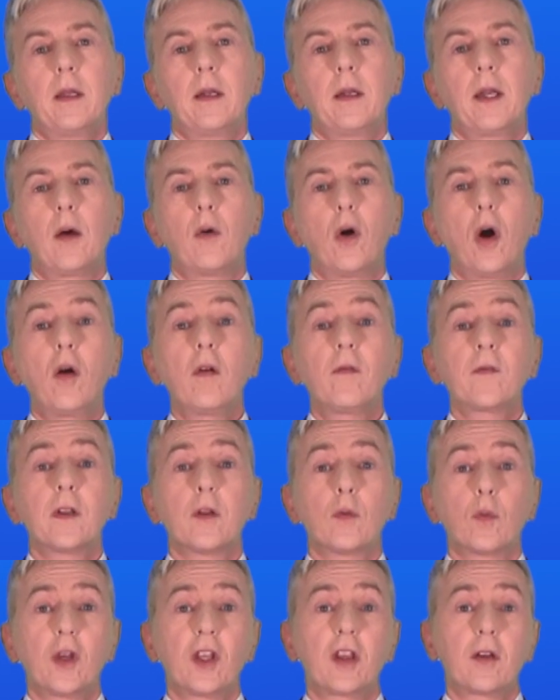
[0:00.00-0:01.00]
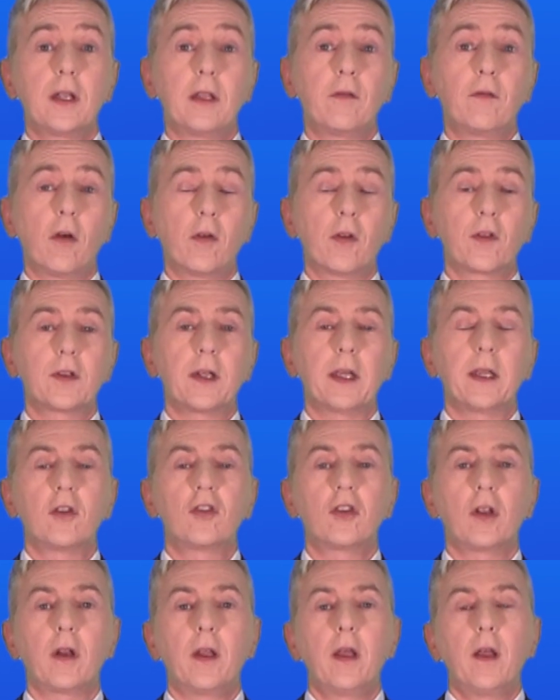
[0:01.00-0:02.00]
Now, often with
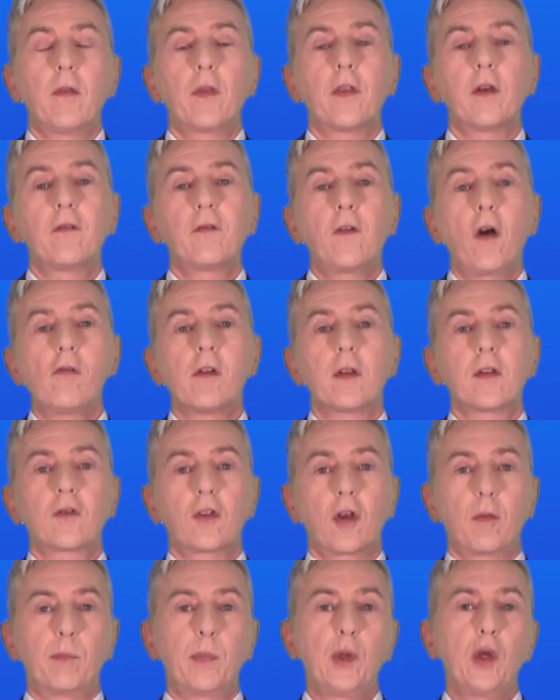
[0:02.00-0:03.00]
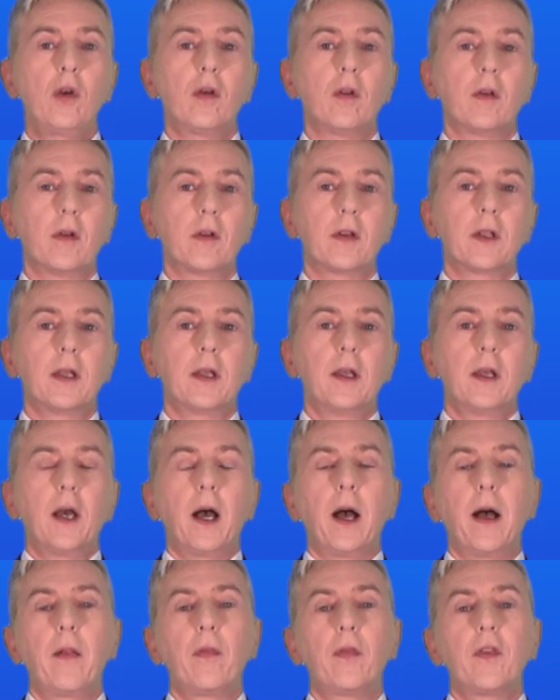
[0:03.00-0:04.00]
deforestation, the forests are burned,
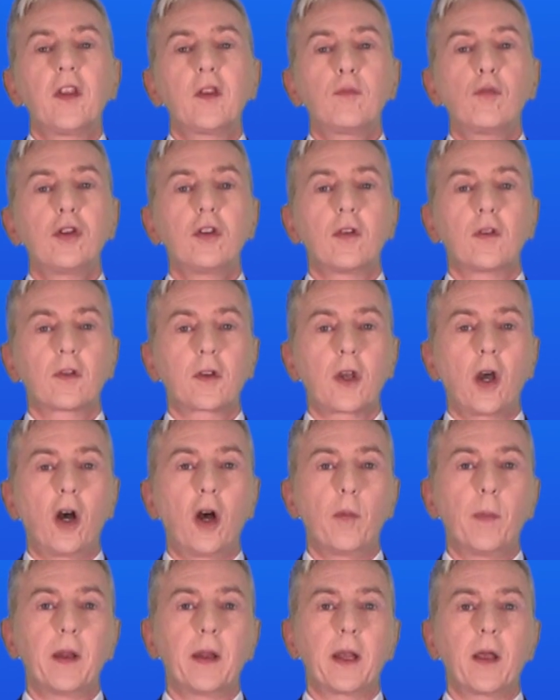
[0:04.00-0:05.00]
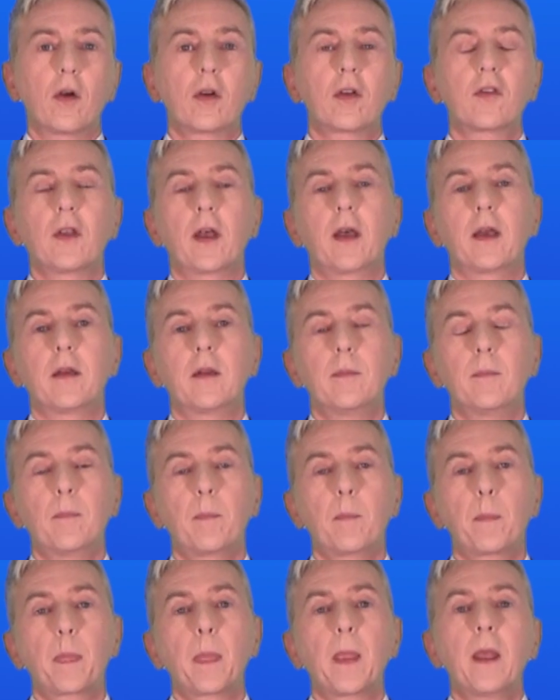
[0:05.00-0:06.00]
and this produces carbon dioxide.
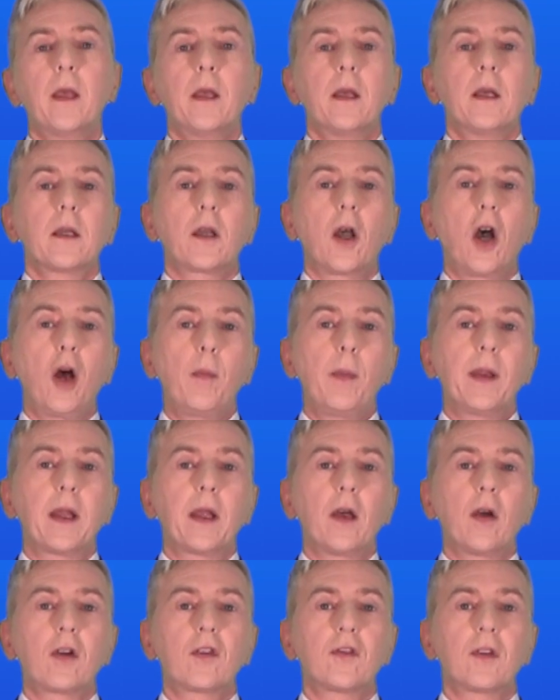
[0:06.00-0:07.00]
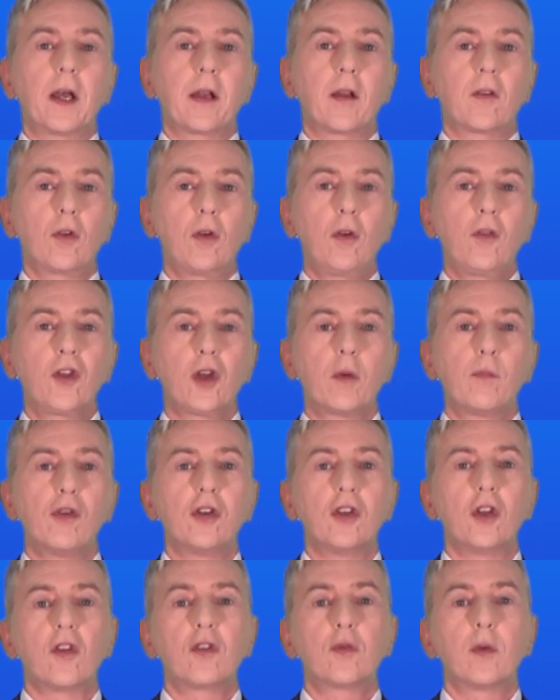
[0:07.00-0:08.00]
Carbon dioxide is also
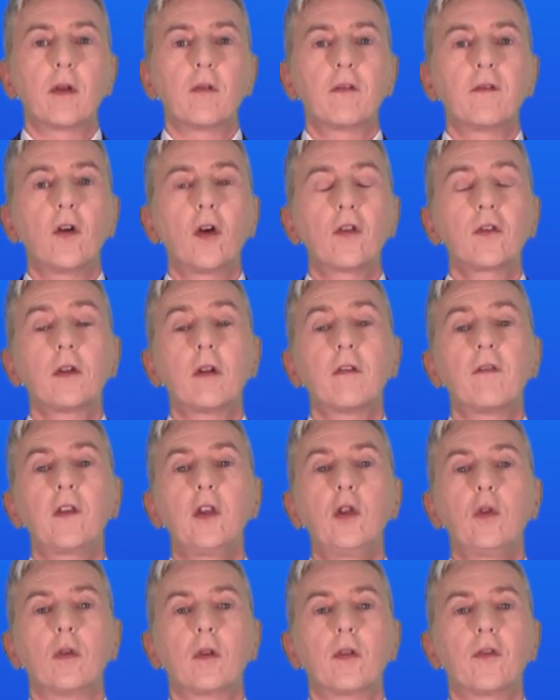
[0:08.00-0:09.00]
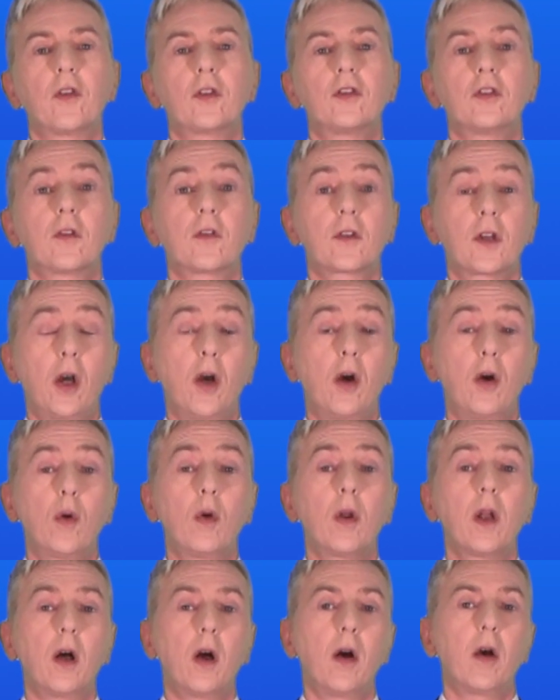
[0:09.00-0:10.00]
produced when fossil fuels such as
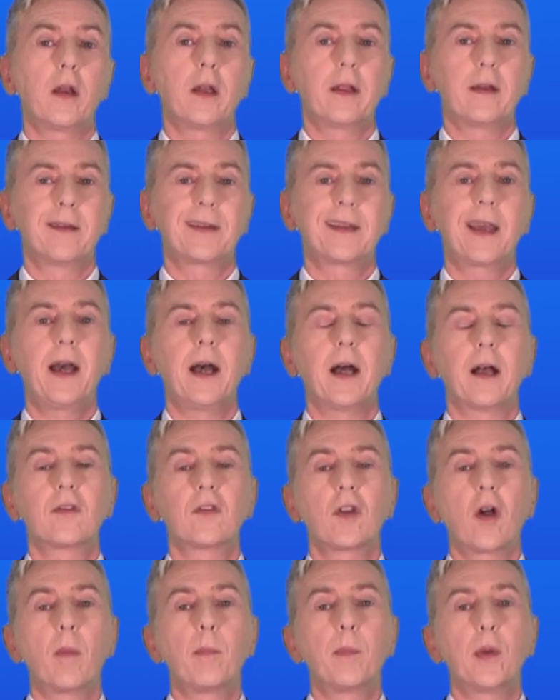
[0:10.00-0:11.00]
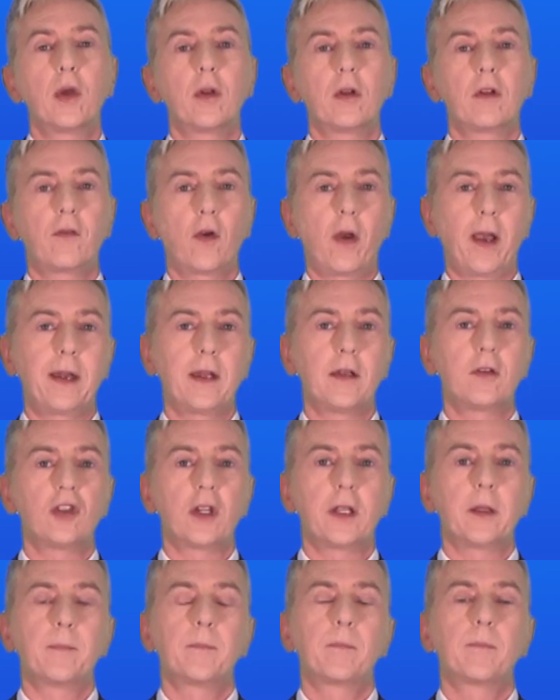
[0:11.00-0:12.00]
coal, oil, and gas are burned for
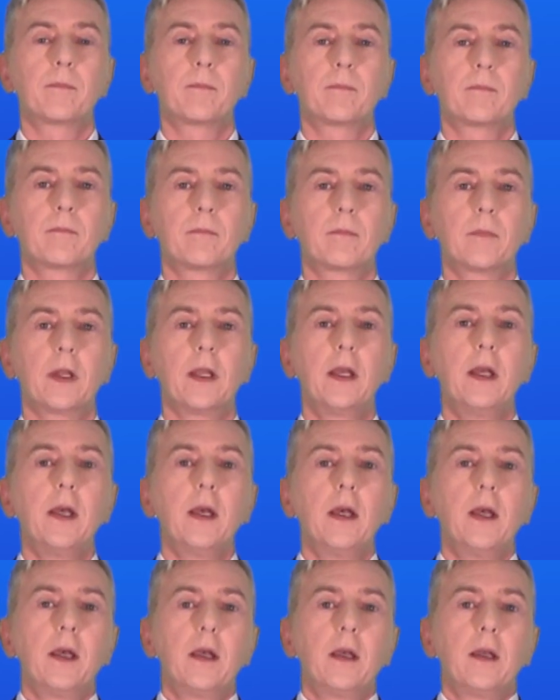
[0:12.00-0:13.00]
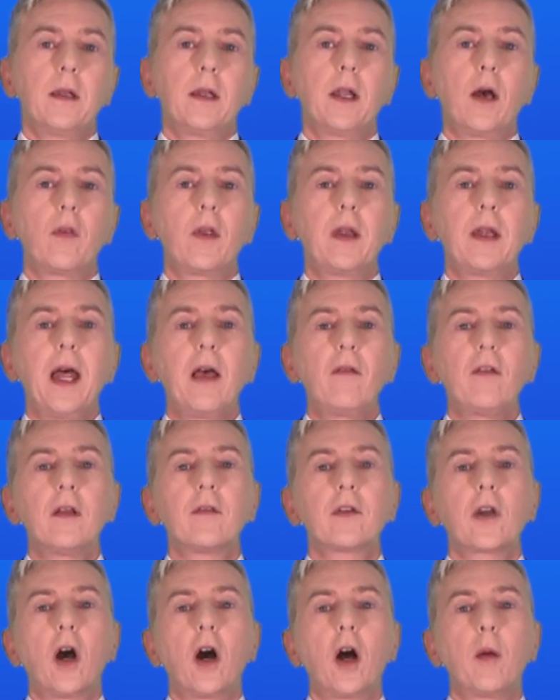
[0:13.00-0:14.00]
energy. Now, the level
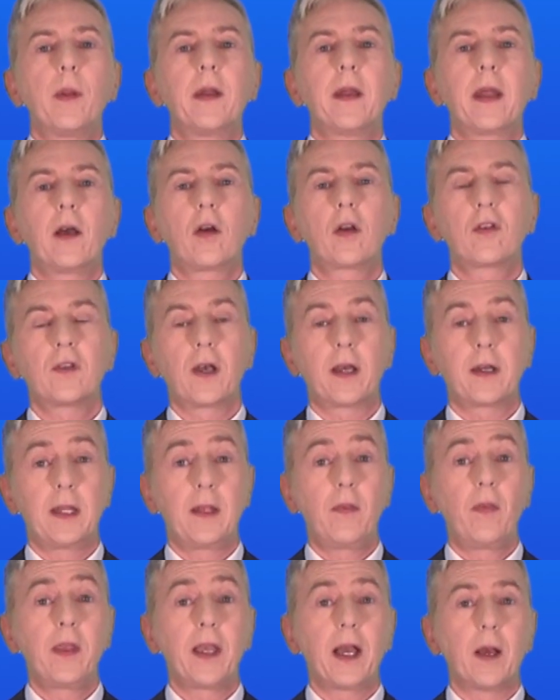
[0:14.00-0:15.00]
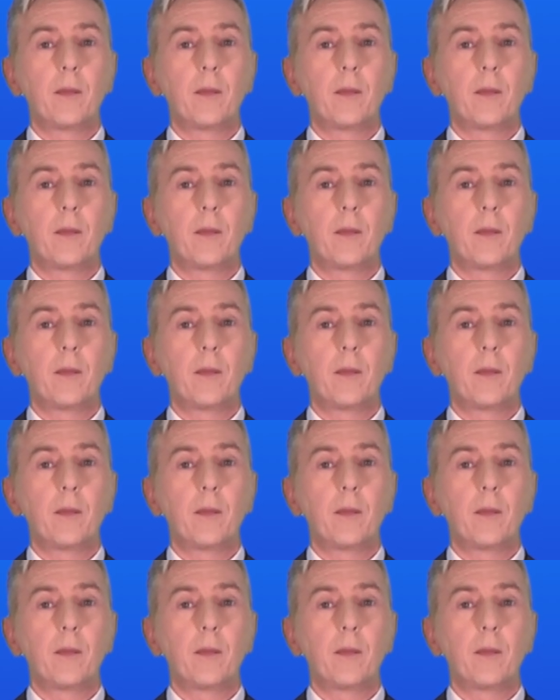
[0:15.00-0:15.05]
of carbon dioxide in the